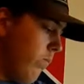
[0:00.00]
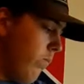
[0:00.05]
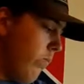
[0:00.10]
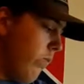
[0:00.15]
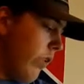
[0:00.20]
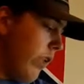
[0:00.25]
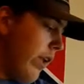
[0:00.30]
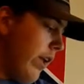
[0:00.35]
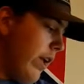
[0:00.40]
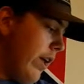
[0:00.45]

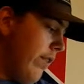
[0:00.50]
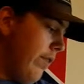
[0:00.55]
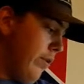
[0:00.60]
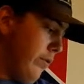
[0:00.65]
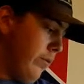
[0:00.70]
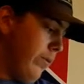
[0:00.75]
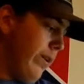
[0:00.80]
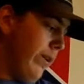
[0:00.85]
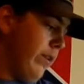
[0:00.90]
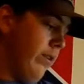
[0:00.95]
And the
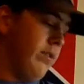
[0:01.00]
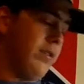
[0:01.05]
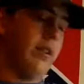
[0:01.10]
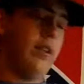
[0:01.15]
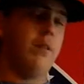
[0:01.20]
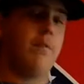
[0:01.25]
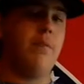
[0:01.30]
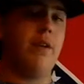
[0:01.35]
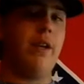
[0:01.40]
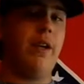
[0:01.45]
reel is
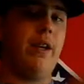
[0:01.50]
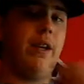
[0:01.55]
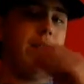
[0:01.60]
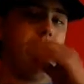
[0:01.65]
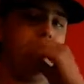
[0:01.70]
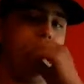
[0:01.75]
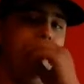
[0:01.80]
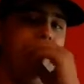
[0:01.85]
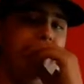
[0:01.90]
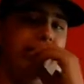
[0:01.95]
going to be
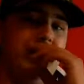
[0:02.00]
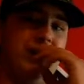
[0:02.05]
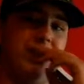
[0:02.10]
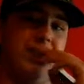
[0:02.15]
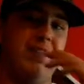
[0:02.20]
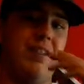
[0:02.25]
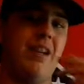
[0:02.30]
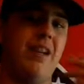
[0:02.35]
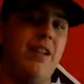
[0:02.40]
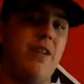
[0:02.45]
about
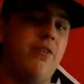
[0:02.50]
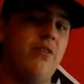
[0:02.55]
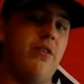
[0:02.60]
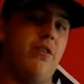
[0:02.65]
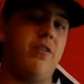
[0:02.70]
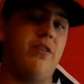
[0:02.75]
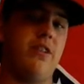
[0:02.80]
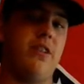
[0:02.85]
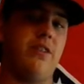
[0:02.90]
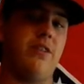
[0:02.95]
I use a
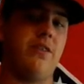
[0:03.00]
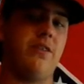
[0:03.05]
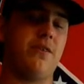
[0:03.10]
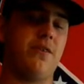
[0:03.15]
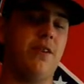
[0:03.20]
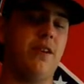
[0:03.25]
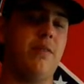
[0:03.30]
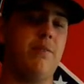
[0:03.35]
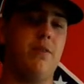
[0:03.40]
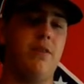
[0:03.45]

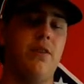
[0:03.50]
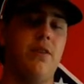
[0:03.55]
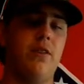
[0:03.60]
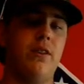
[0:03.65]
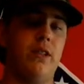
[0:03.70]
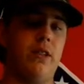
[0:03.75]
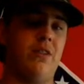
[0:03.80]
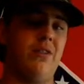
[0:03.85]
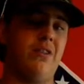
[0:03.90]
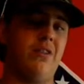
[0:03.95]
6.3, but you
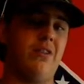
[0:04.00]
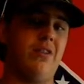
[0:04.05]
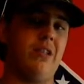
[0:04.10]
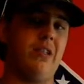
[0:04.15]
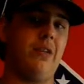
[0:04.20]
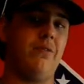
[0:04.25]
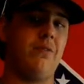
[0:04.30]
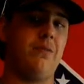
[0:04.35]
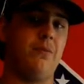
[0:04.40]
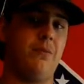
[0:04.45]
can use a
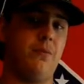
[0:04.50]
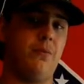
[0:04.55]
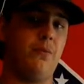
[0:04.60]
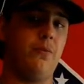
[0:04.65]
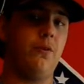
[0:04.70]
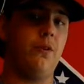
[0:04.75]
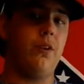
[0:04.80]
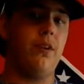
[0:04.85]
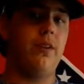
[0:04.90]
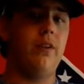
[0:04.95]

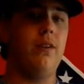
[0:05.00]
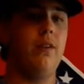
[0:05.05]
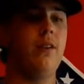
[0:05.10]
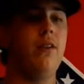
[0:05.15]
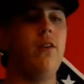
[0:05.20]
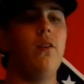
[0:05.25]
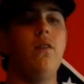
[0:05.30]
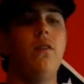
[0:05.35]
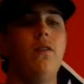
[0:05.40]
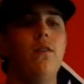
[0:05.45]
7-1.
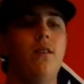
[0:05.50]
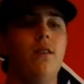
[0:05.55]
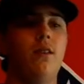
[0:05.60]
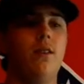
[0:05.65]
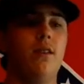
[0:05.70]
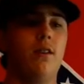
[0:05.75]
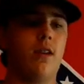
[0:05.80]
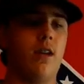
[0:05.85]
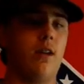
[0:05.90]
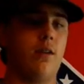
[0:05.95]

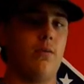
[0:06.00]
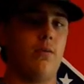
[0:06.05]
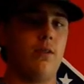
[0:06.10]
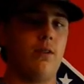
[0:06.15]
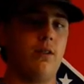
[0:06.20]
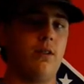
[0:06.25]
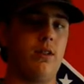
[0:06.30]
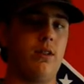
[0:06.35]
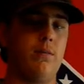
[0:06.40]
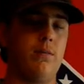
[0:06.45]
Kind of
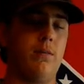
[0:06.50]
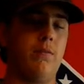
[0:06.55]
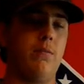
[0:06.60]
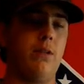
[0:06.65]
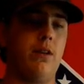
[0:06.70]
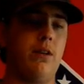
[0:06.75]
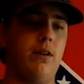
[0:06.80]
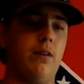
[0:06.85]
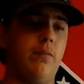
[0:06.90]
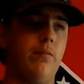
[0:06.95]
works a little bit
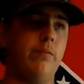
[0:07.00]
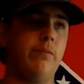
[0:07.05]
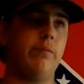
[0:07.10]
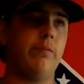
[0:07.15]
better.